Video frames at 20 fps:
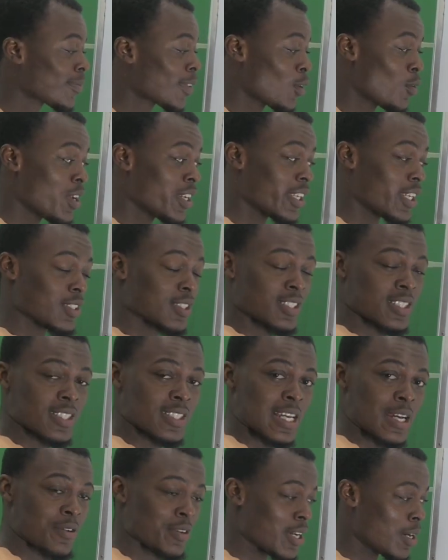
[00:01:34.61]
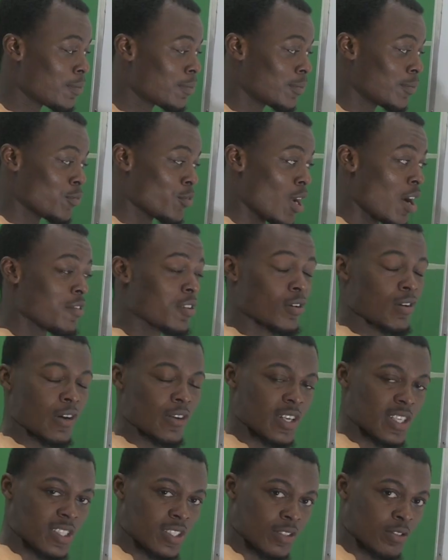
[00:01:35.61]
When we get to this side, we have a
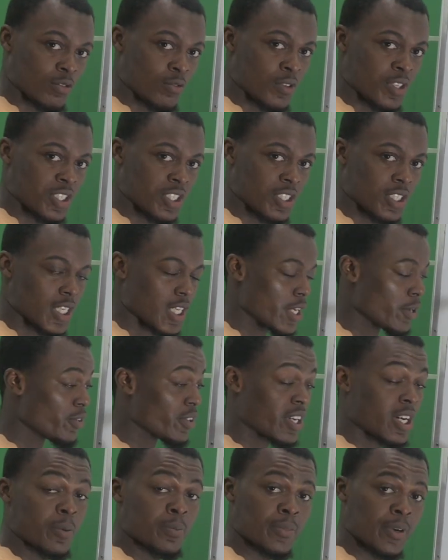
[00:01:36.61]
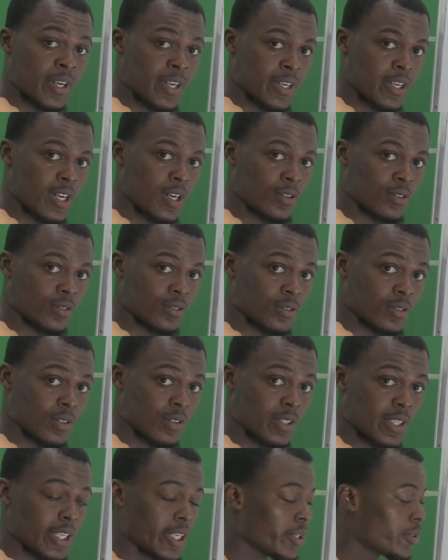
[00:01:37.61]
quadratic equation here. You can break it down.
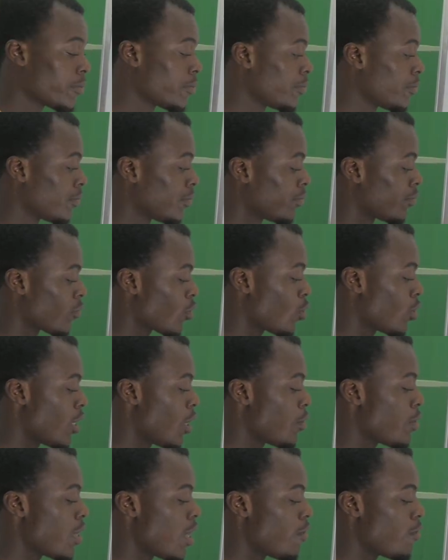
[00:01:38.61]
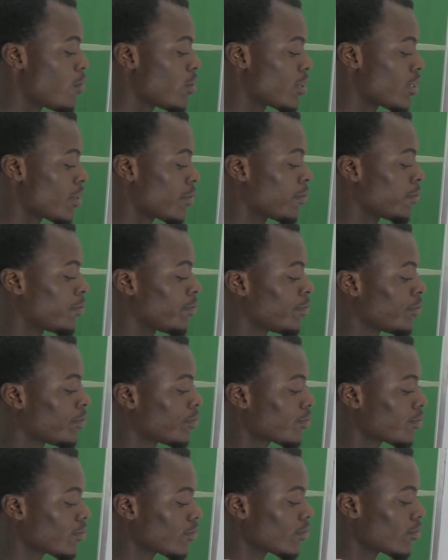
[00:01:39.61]
Okay. So now we have what?
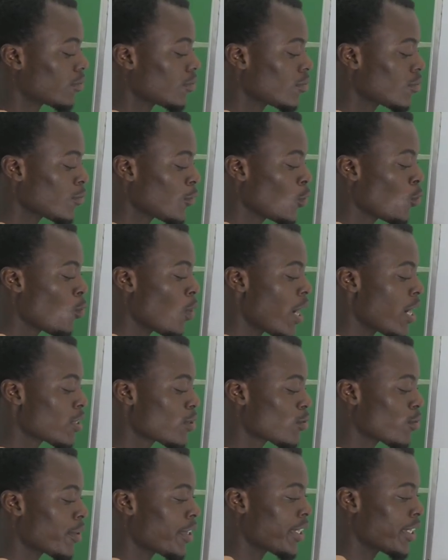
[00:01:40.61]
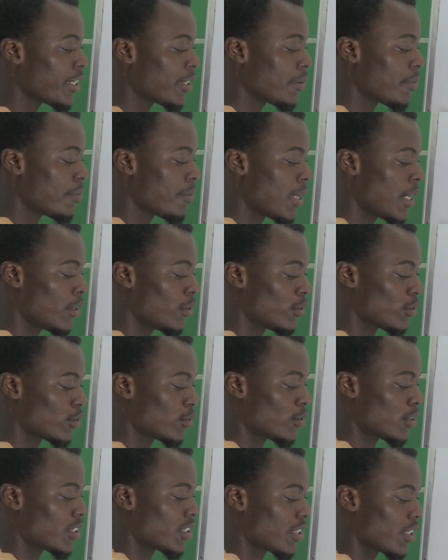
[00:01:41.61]
Y squared minus
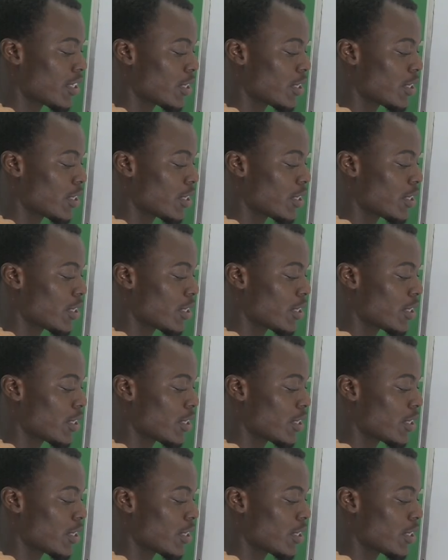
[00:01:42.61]
what?